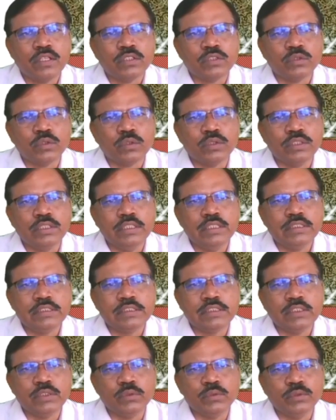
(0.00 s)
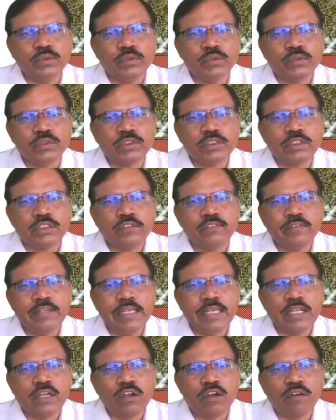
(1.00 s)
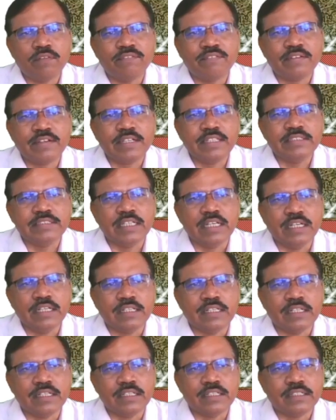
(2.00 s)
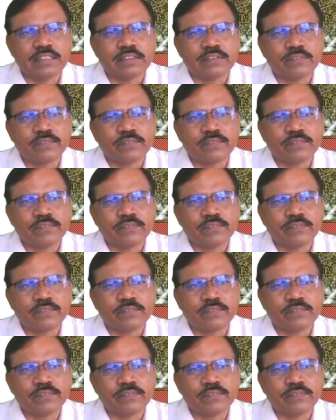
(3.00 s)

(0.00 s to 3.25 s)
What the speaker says: So this gives you square of resultant